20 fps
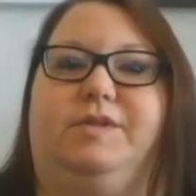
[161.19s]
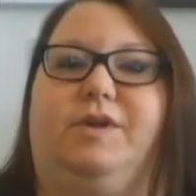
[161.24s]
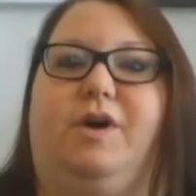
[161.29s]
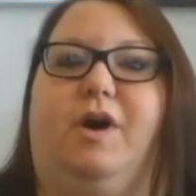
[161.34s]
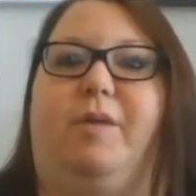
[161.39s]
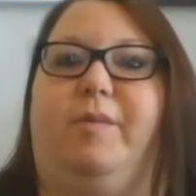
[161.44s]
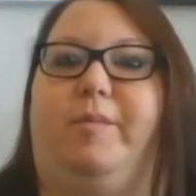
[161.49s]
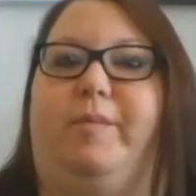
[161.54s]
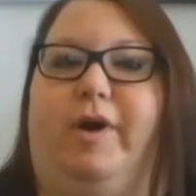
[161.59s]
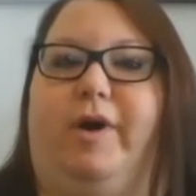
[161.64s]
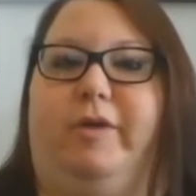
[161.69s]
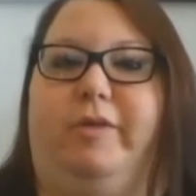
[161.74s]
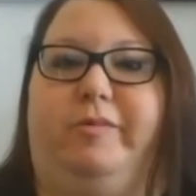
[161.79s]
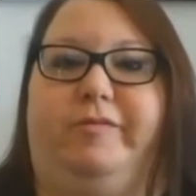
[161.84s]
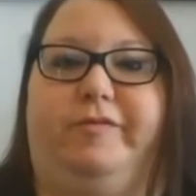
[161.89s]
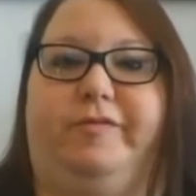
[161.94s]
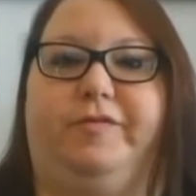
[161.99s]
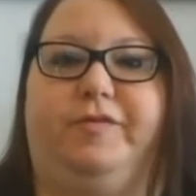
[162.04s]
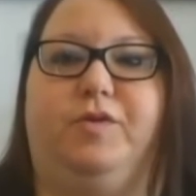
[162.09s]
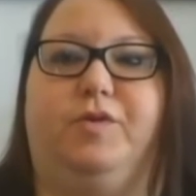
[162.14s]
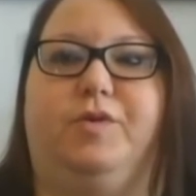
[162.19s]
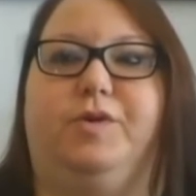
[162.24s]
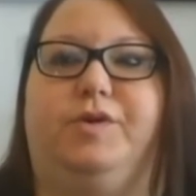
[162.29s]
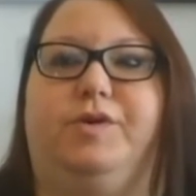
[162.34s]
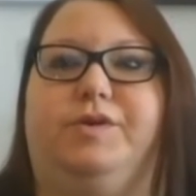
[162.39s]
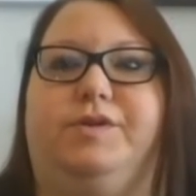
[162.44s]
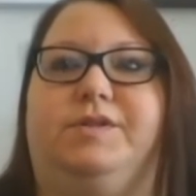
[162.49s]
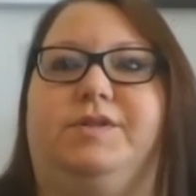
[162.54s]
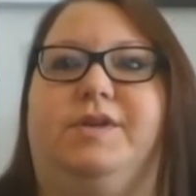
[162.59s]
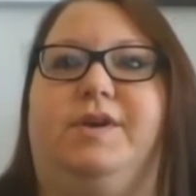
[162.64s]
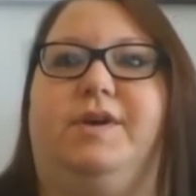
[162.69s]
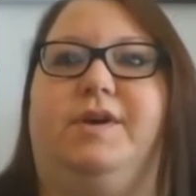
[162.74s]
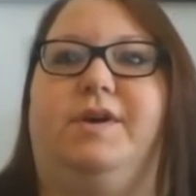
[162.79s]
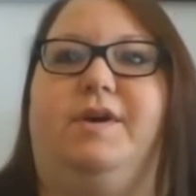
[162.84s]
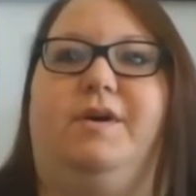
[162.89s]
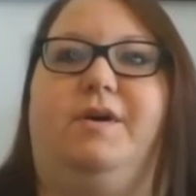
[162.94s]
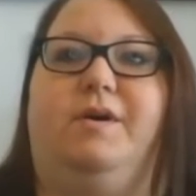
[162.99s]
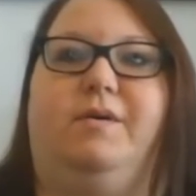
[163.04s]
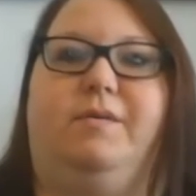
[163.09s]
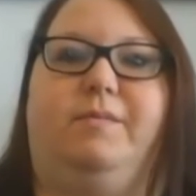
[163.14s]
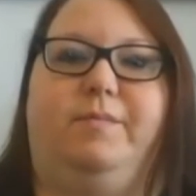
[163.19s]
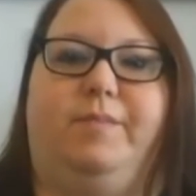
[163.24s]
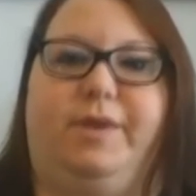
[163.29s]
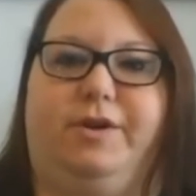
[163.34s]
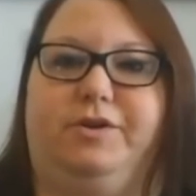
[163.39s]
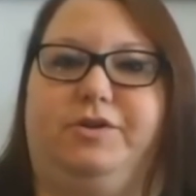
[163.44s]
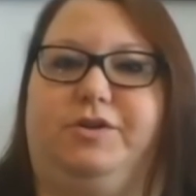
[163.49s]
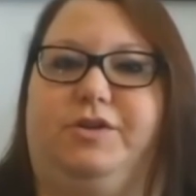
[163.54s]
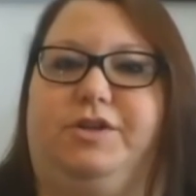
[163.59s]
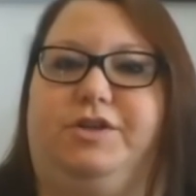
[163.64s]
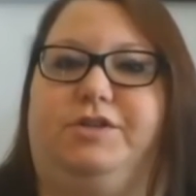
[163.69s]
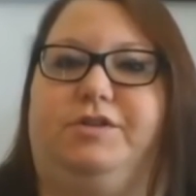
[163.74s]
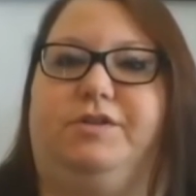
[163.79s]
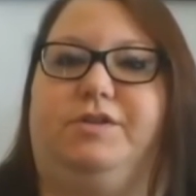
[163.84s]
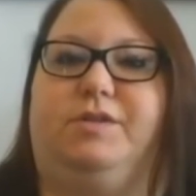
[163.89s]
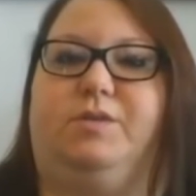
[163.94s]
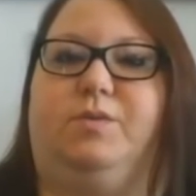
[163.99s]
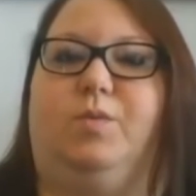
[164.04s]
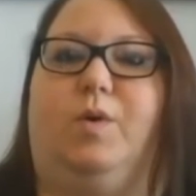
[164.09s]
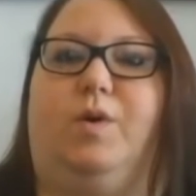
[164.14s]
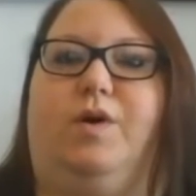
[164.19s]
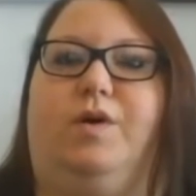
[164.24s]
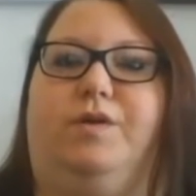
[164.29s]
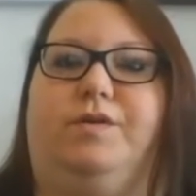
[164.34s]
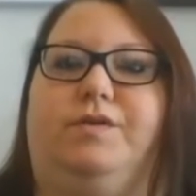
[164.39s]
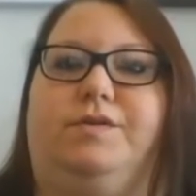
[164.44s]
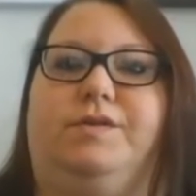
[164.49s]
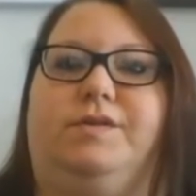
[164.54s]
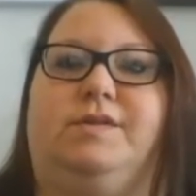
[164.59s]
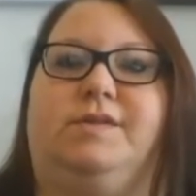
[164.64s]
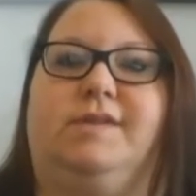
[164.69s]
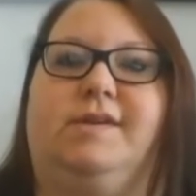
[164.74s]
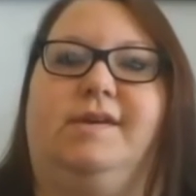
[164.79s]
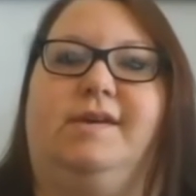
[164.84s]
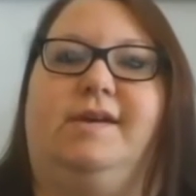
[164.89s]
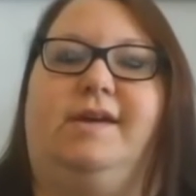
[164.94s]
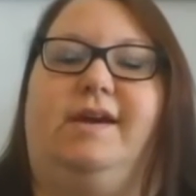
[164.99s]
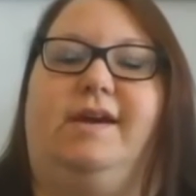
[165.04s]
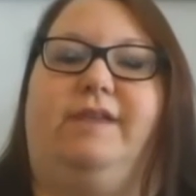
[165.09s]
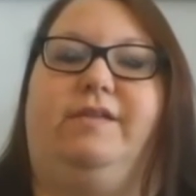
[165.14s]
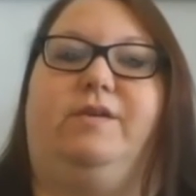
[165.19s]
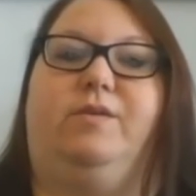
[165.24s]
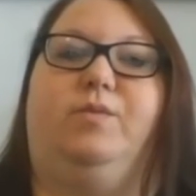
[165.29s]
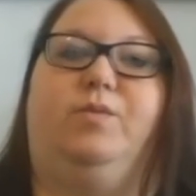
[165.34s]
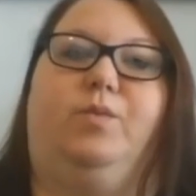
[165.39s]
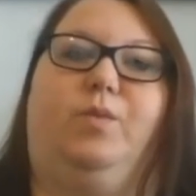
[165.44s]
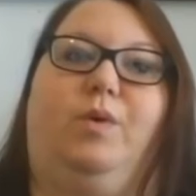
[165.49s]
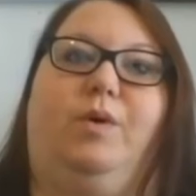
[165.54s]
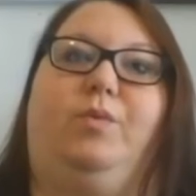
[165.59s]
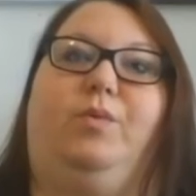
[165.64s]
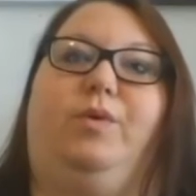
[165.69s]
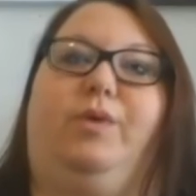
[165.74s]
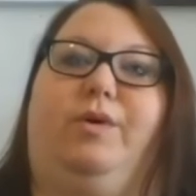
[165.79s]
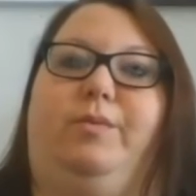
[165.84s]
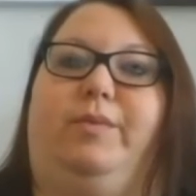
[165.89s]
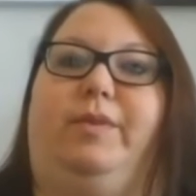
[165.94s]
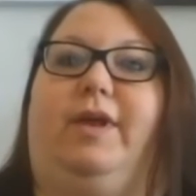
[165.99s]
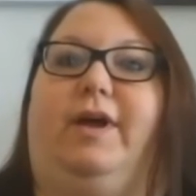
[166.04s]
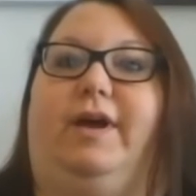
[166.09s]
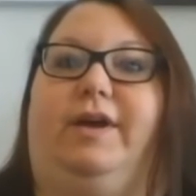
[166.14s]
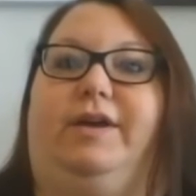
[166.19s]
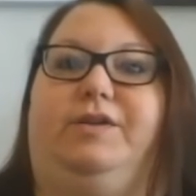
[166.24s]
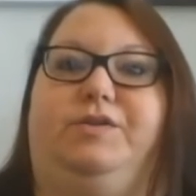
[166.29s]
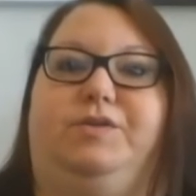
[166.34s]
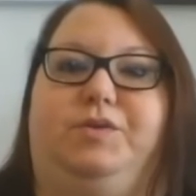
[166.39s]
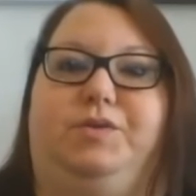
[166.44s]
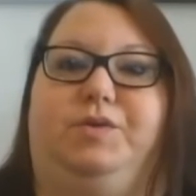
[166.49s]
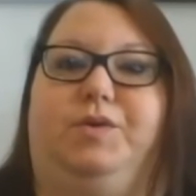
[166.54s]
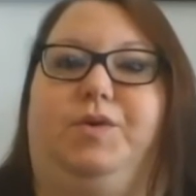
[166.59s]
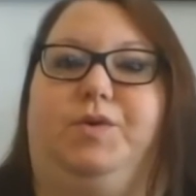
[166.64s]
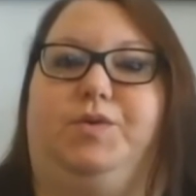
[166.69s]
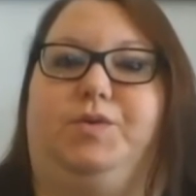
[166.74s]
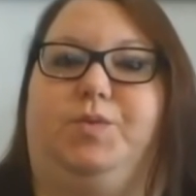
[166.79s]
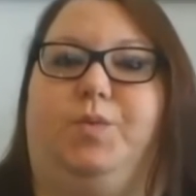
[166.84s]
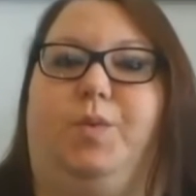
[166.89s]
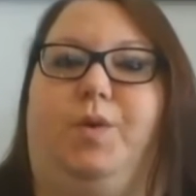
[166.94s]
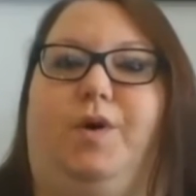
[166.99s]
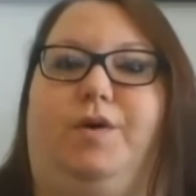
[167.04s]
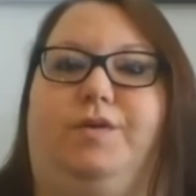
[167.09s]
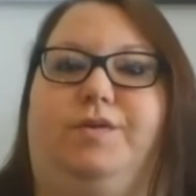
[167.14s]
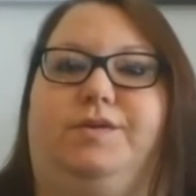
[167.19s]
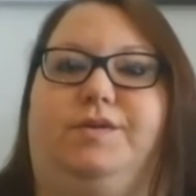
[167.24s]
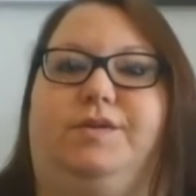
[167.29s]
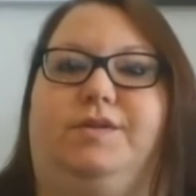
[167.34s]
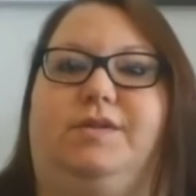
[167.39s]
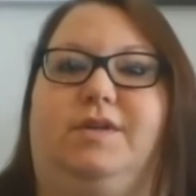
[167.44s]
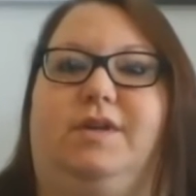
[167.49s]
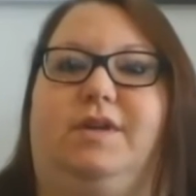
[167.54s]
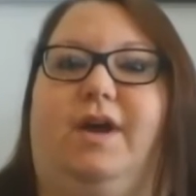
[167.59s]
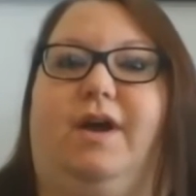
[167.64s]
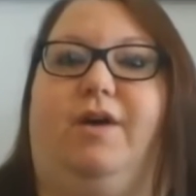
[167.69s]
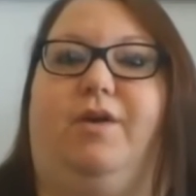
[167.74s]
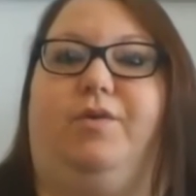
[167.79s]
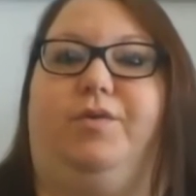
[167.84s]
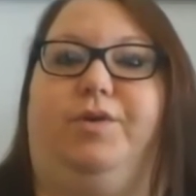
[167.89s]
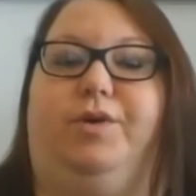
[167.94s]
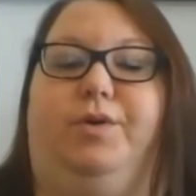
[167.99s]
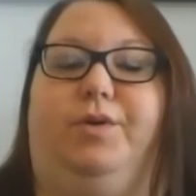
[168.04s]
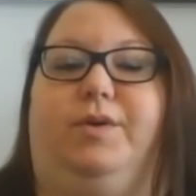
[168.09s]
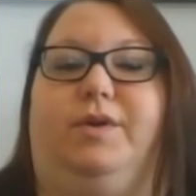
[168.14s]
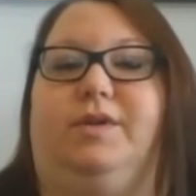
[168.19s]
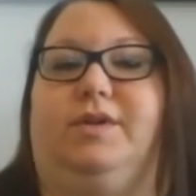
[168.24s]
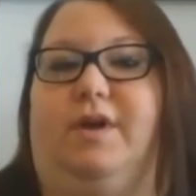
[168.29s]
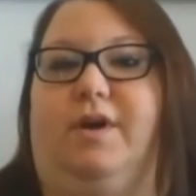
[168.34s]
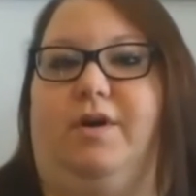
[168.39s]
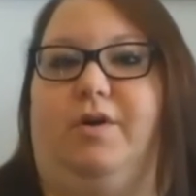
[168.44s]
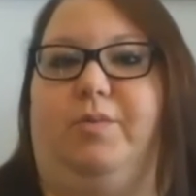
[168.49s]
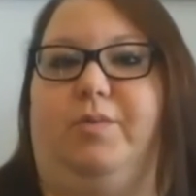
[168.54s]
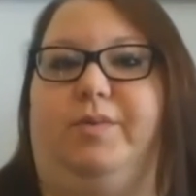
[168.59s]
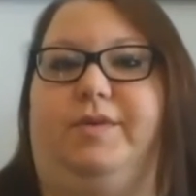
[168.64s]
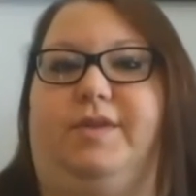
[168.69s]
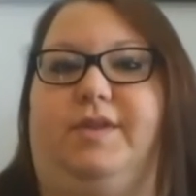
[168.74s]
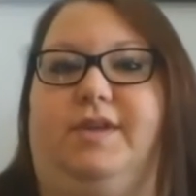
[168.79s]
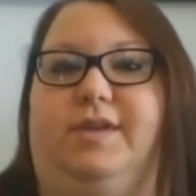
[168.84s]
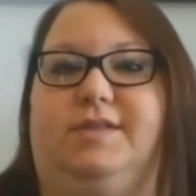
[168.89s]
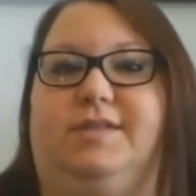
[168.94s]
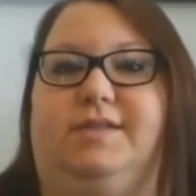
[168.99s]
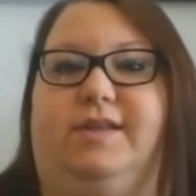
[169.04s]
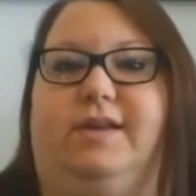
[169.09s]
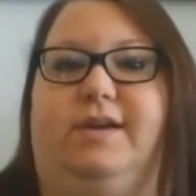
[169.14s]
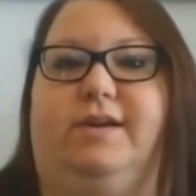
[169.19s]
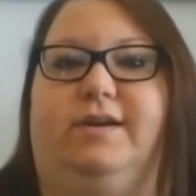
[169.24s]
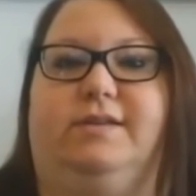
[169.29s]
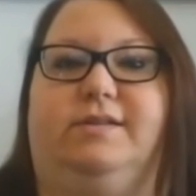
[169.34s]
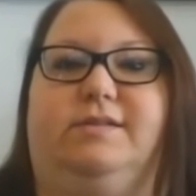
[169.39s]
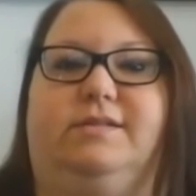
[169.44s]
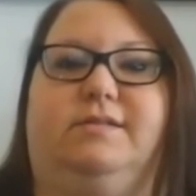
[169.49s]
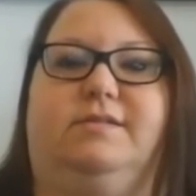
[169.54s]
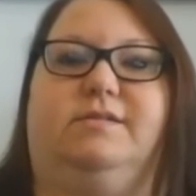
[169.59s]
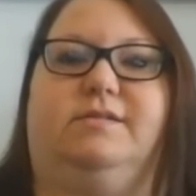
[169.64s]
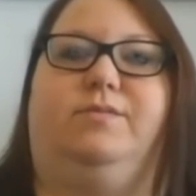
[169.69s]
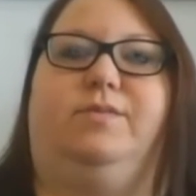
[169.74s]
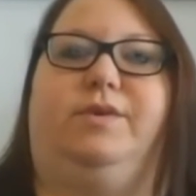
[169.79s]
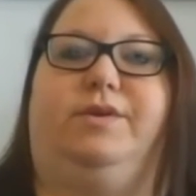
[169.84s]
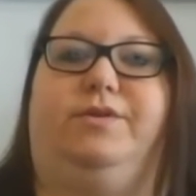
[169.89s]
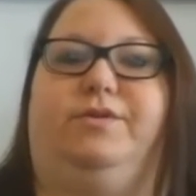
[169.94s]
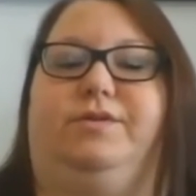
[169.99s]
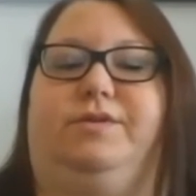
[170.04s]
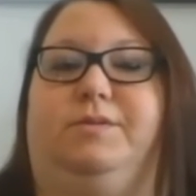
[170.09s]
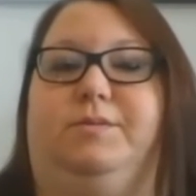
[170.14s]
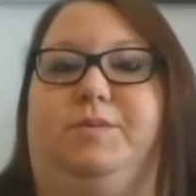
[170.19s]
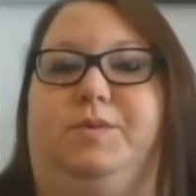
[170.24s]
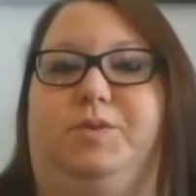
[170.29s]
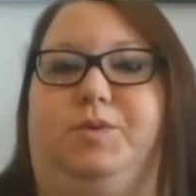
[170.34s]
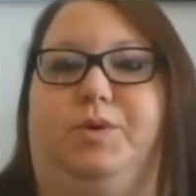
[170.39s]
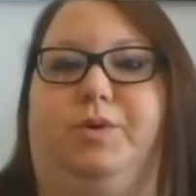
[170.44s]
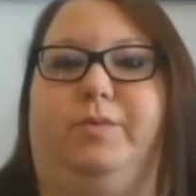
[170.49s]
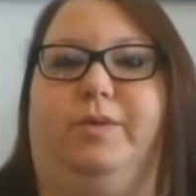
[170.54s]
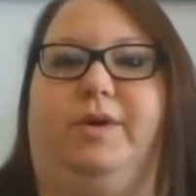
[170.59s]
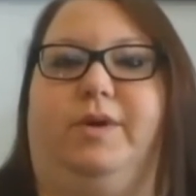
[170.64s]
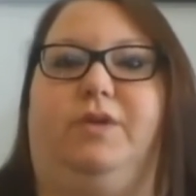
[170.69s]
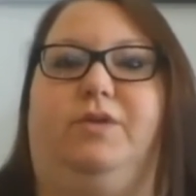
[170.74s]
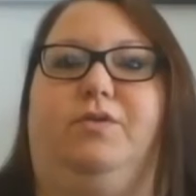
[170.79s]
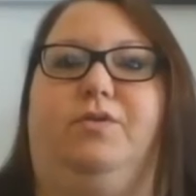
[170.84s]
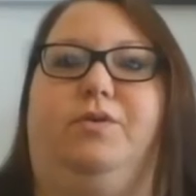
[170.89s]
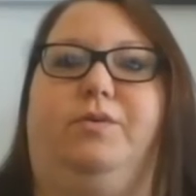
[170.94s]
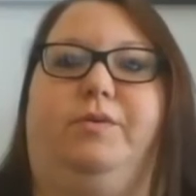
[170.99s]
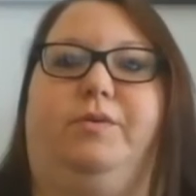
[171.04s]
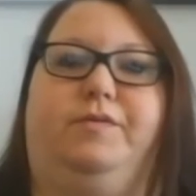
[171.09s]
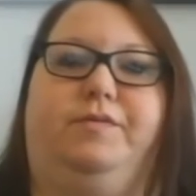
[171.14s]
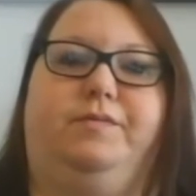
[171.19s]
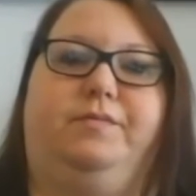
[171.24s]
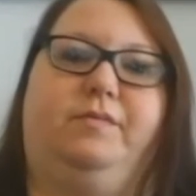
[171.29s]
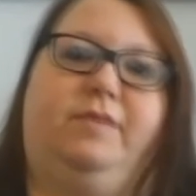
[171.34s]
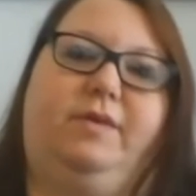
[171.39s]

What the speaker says: top and bottom of floors, penetrations in walls, and then what we're applying to those walls and how they're going to help with the aesthetics, whether it's absorbing or